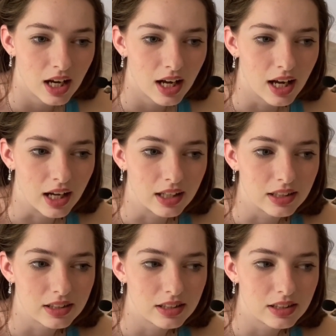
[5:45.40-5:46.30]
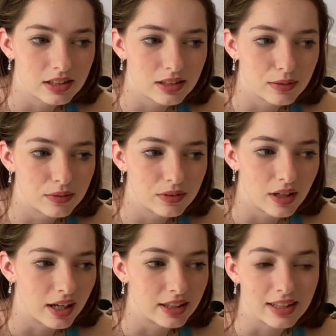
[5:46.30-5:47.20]
And
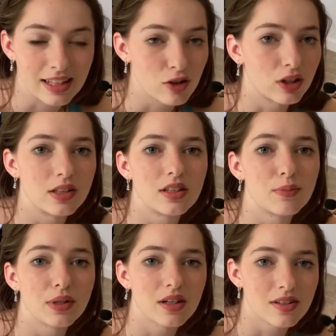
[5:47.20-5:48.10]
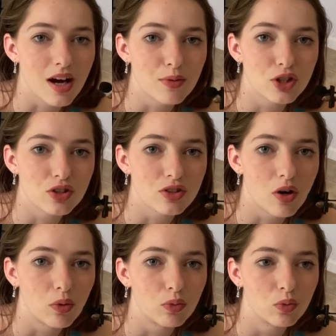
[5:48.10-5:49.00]
that's all I did because I was just
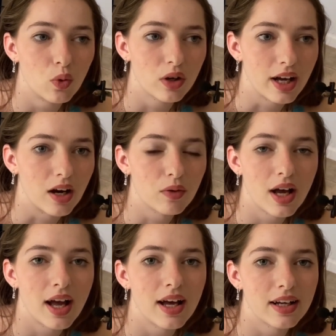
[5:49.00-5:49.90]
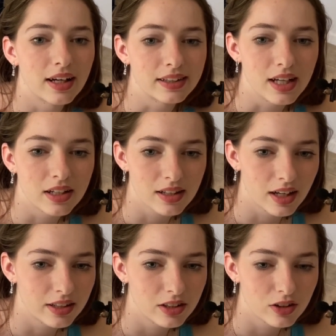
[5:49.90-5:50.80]
so worn out. And at the end of
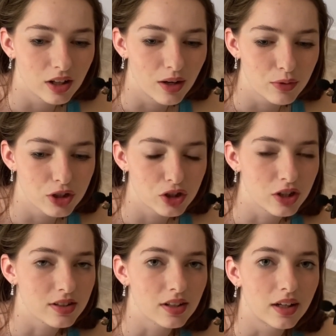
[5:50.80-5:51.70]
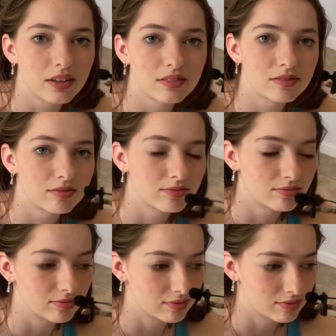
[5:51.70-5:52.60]
that year, I was just like,
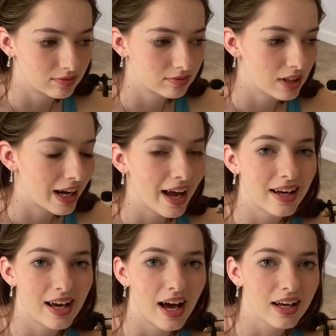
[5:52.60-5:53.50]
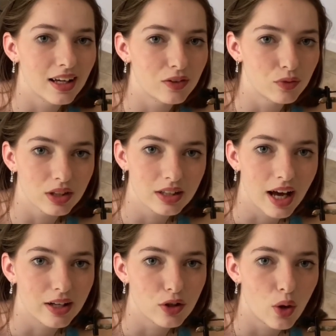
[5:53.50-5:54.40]
I had it and really
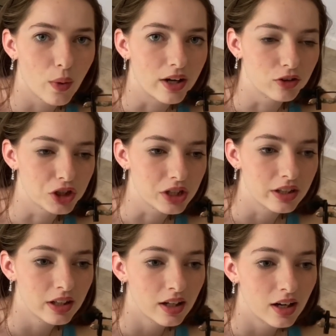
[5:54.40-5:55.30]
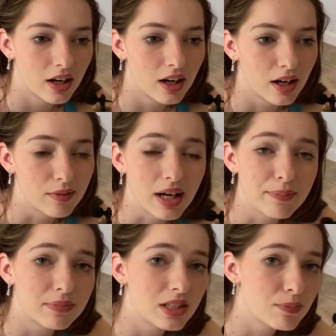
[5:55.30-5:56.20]
had no energy.
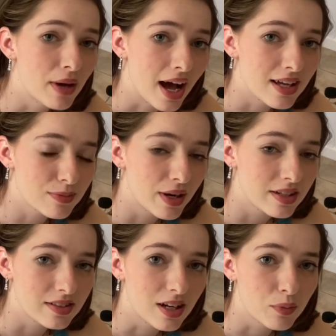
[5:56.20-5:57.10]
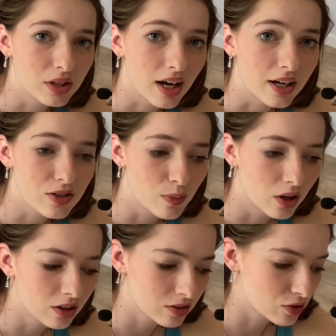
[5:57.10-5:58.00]
I did pass my exam with the highest
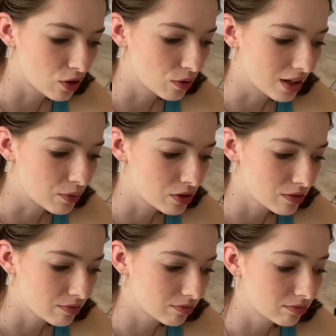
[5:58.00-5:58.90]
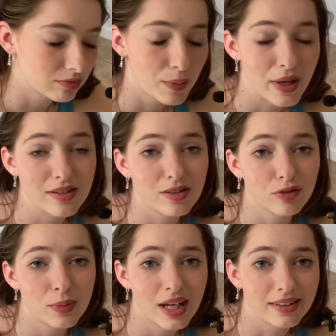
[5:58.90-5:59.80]
mark, so that was amazing
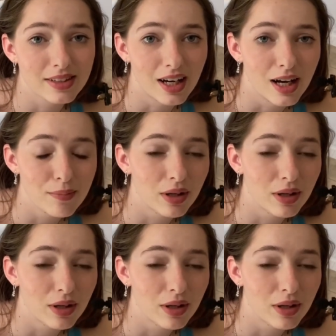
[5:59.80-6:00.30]
for me at the time.